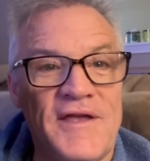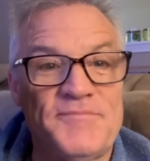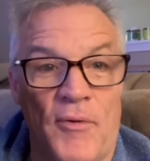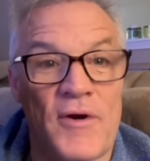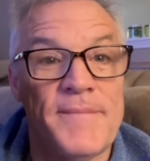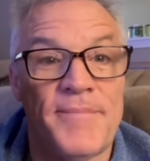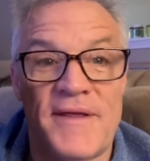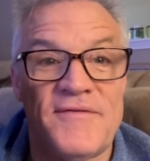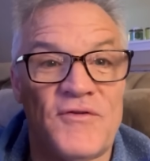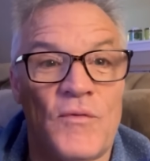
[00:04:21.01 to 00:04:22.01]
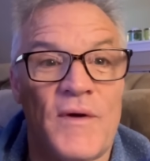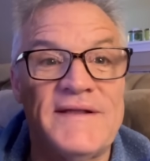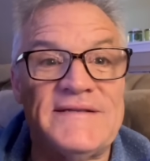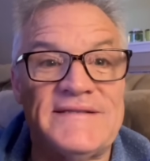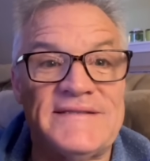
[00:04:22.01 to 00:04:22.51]
Bernie believes in what
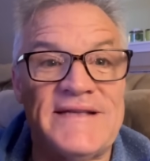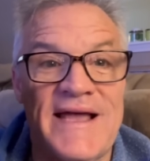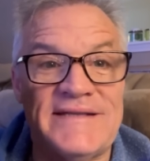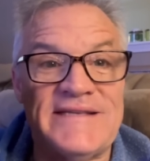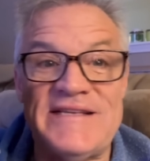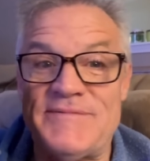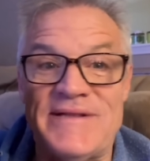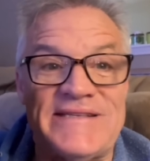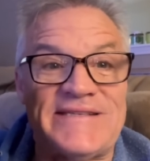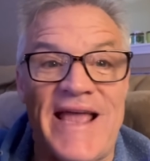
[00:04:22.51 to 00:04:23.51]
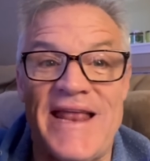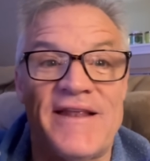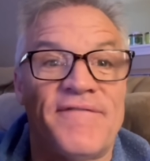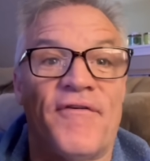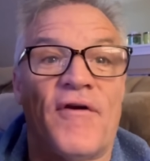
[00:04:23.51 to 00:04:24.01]
he says, and he's been saying
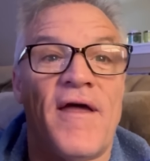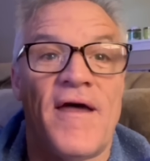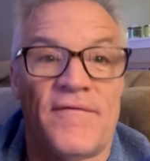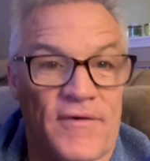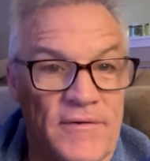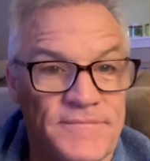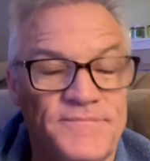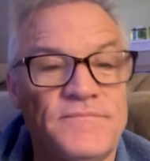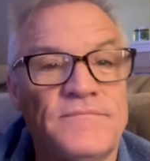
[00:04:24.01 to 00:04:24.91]
it forever.